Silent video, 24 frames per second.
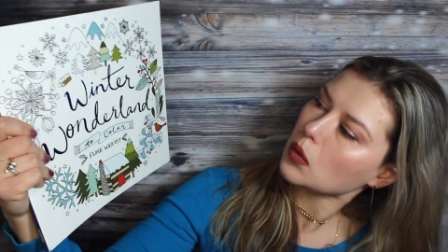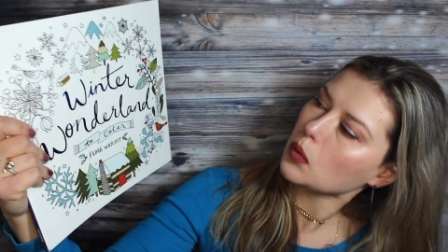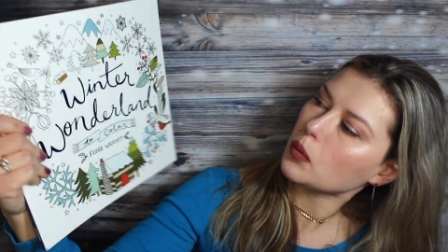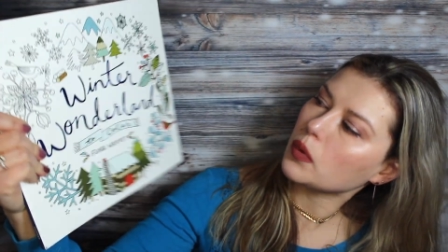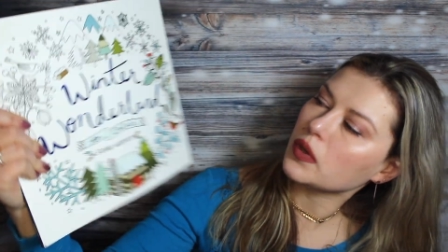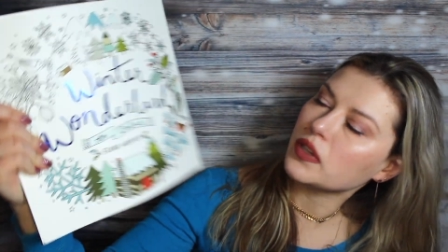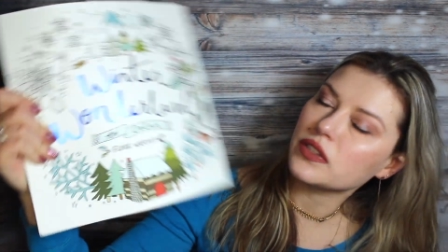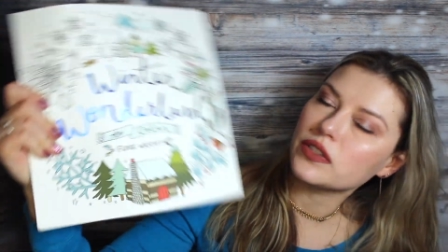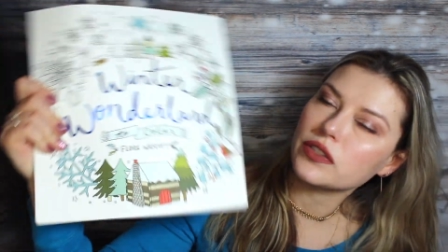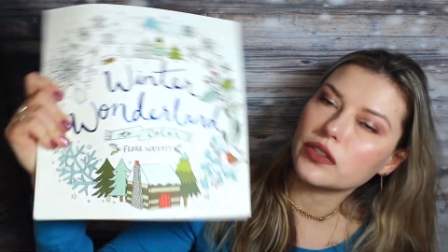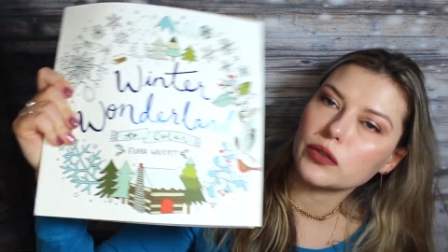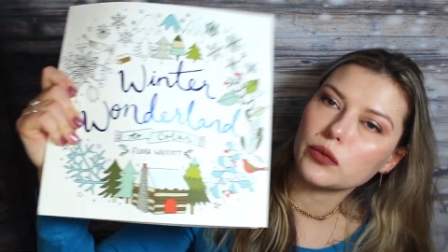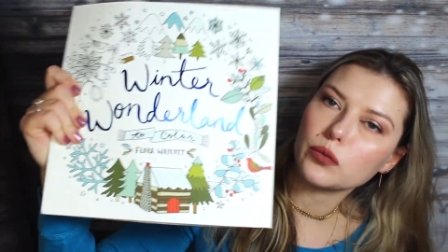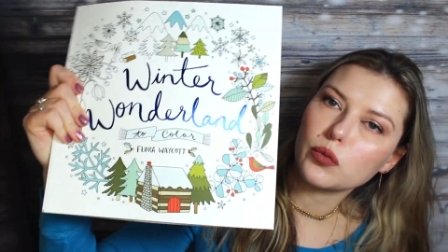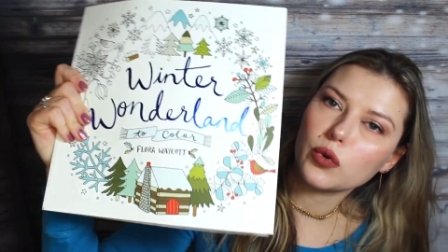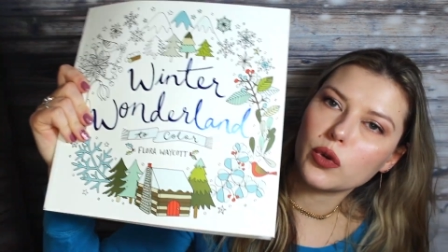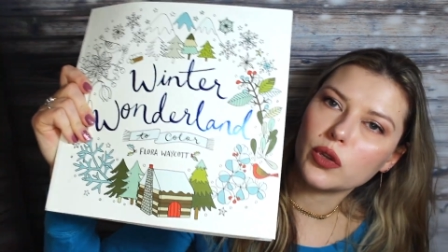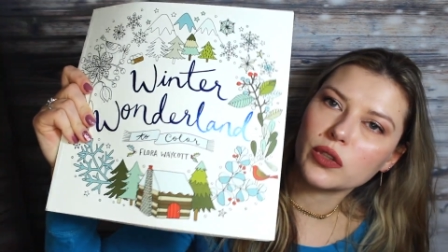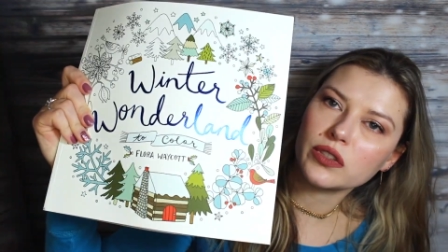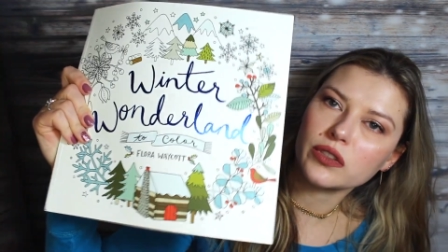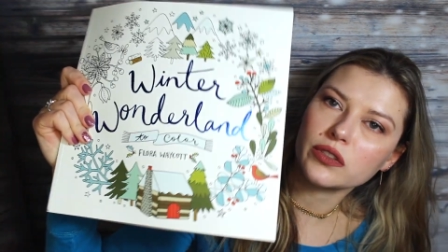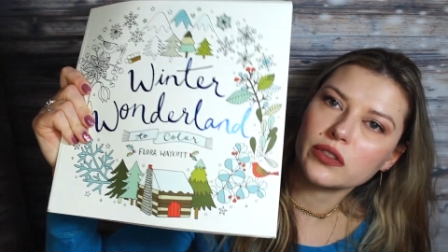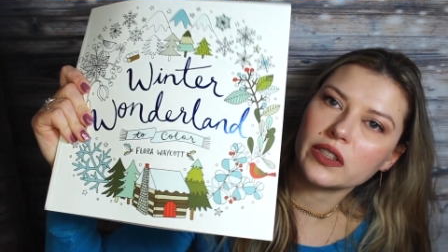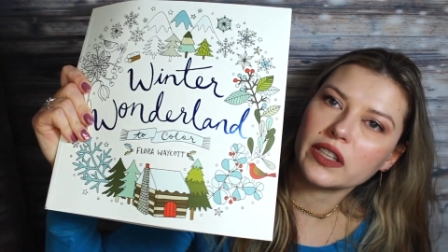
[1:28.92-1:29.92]
Winter
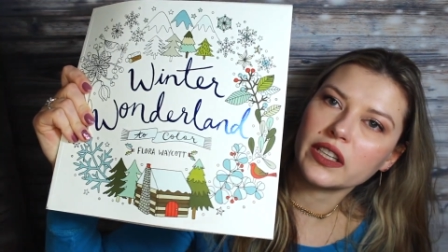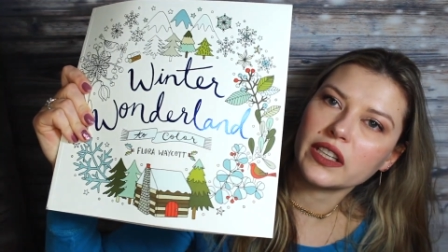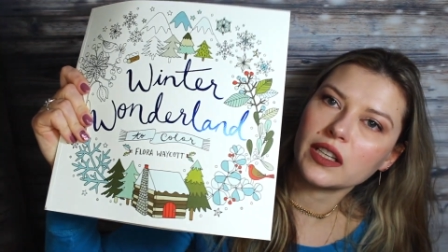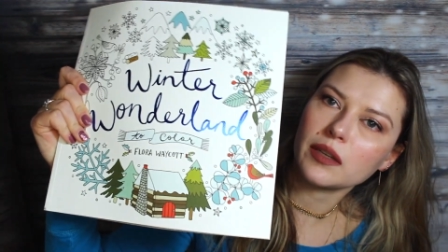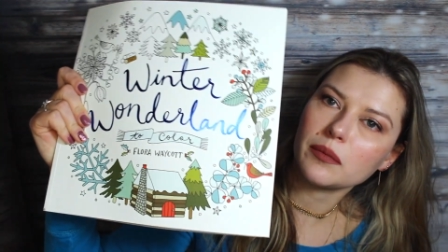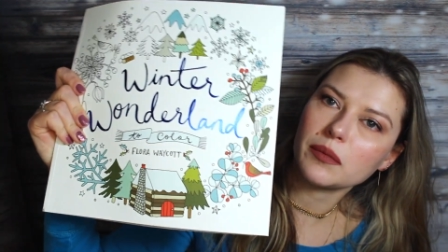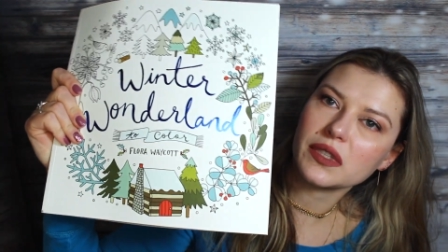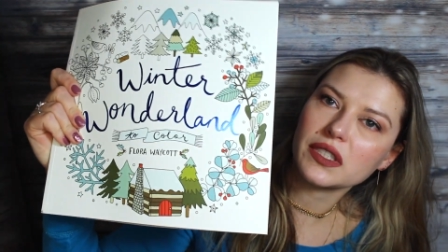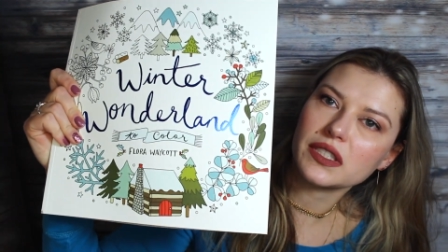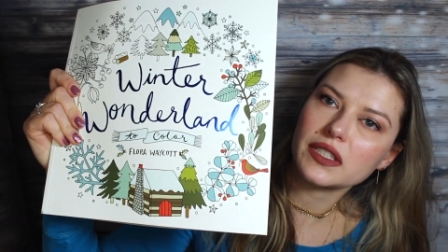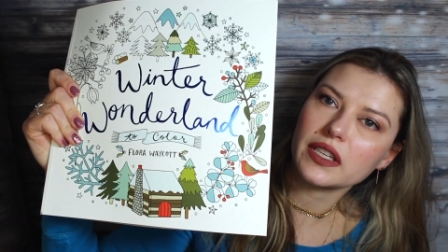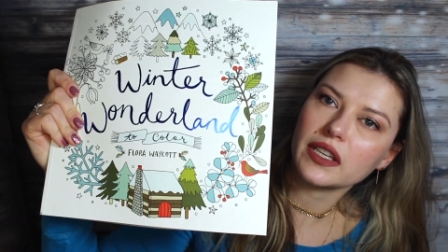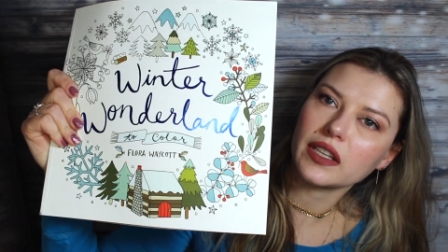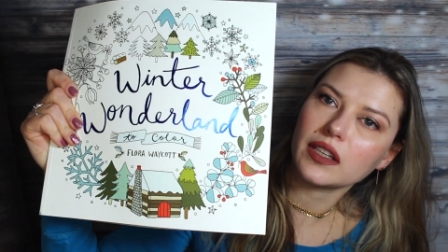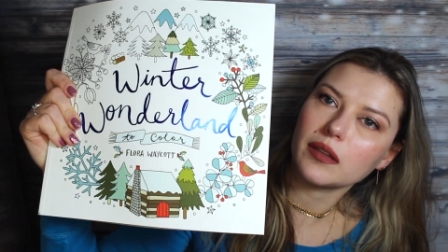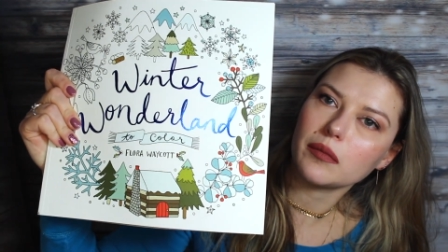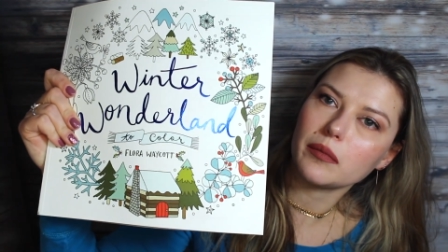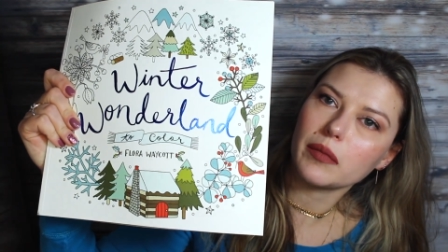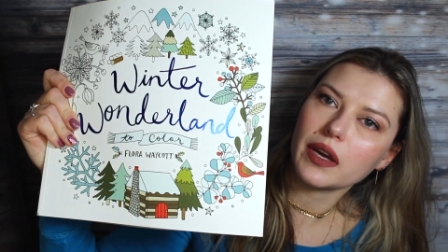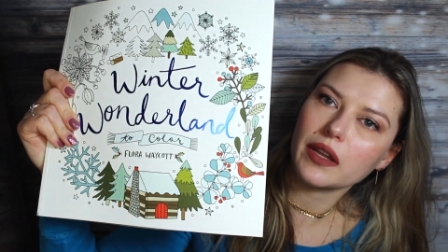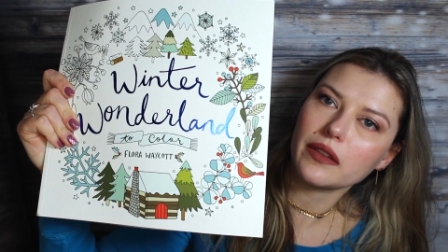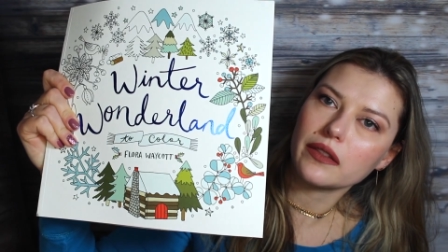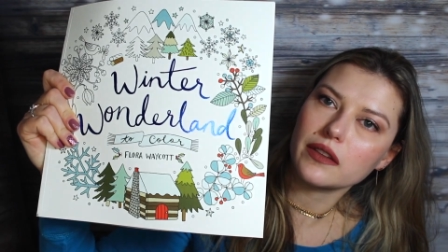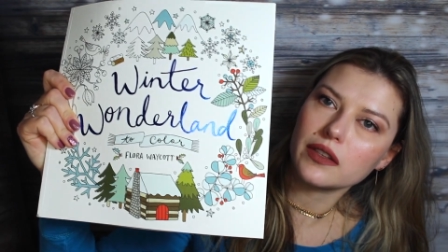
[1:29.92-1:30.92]
Wonderland. I'm
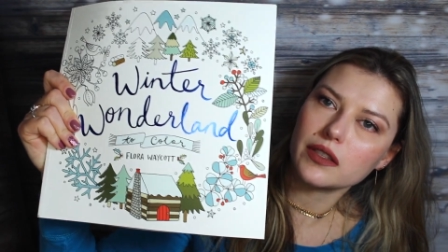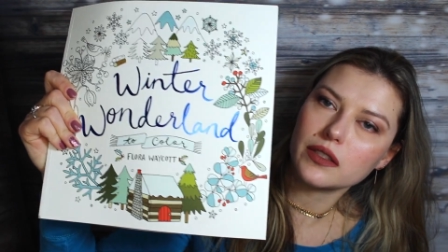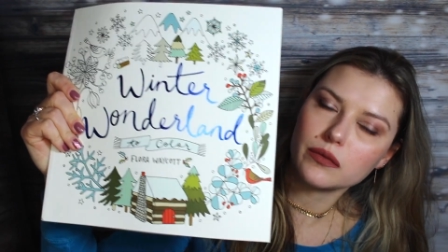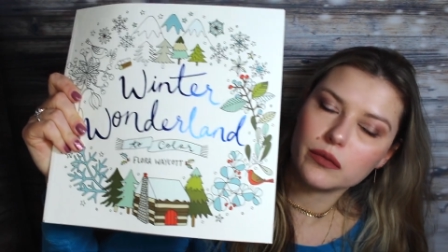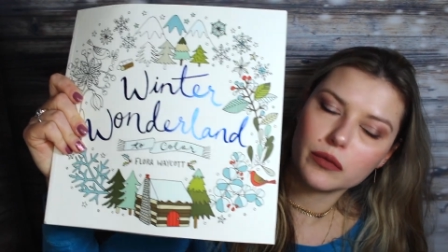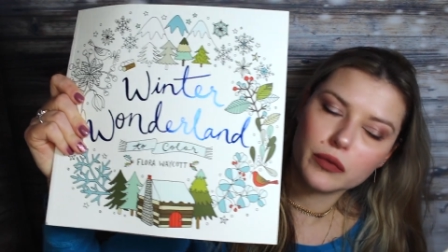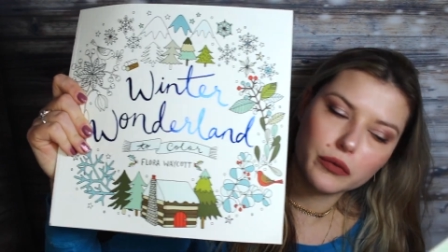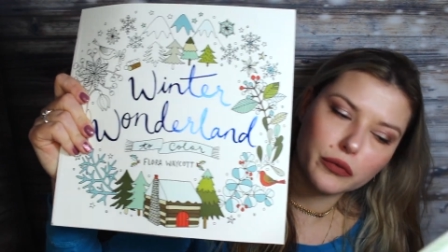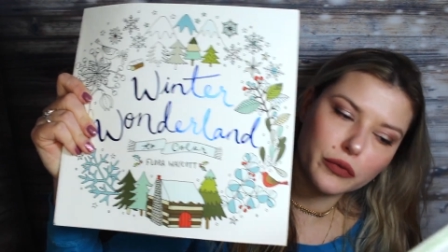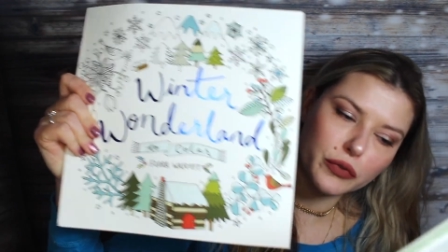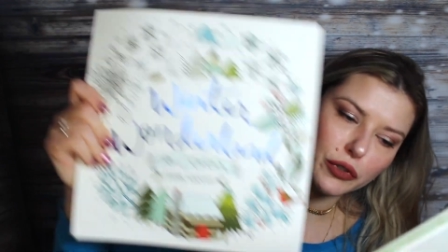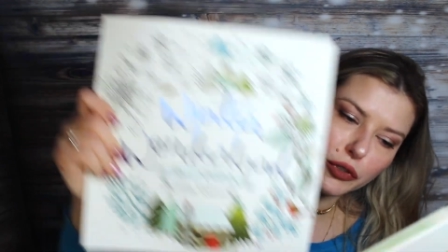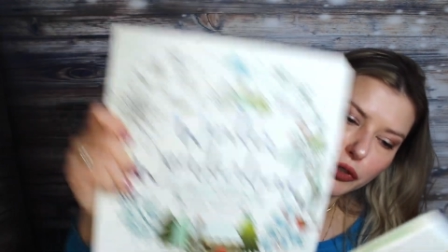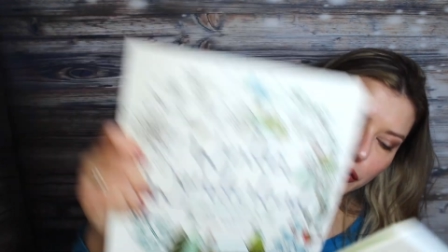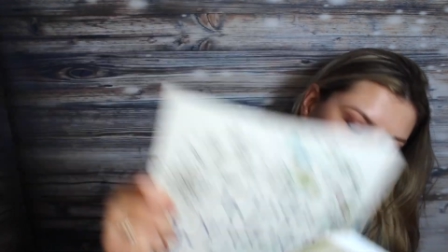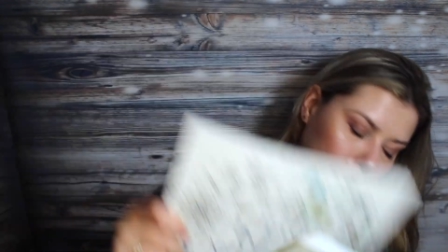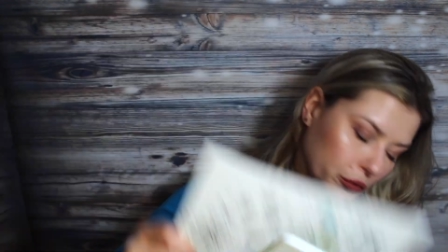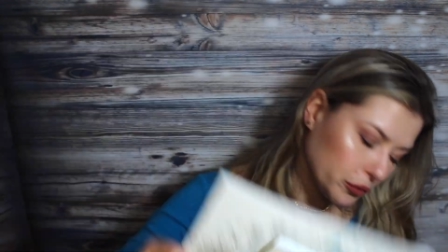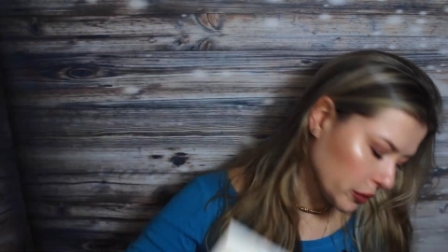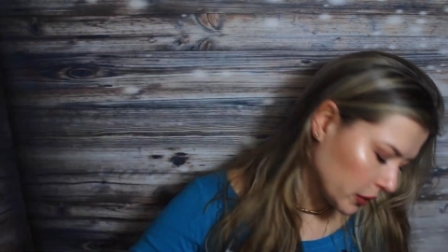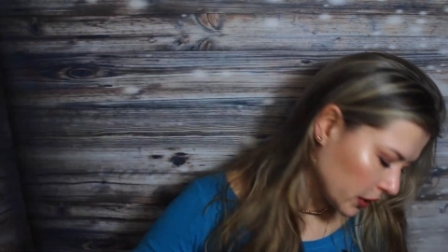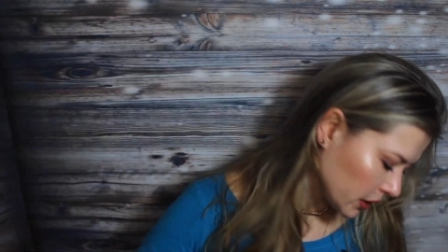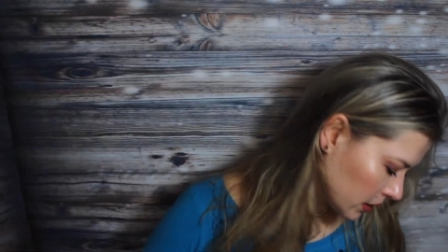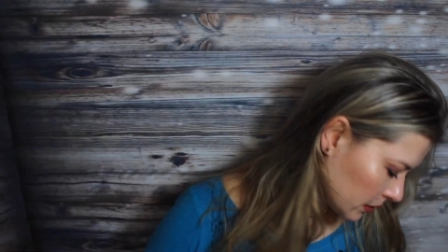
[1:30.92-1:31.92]
excited about this one for
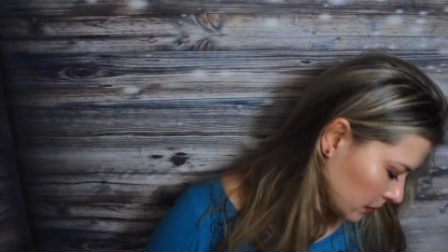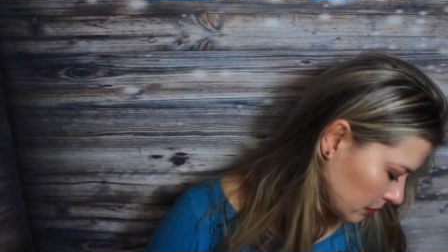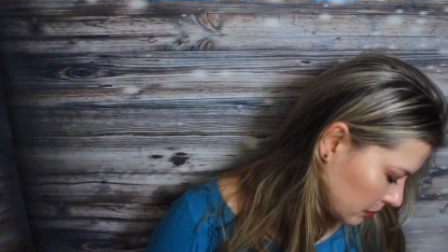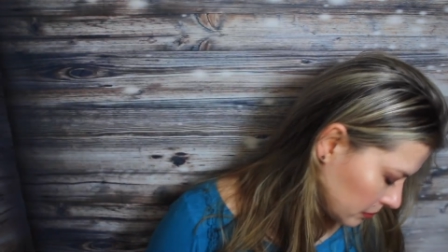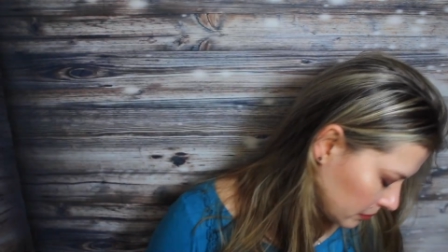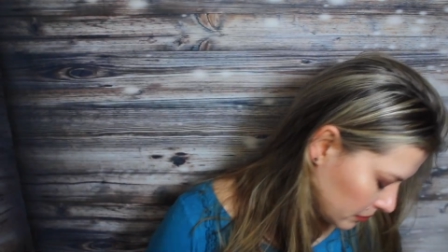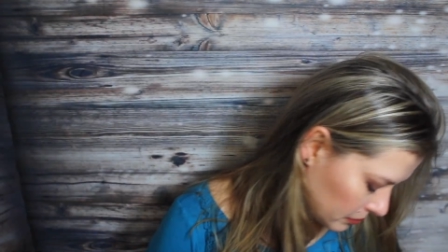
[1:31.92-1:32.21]
sure.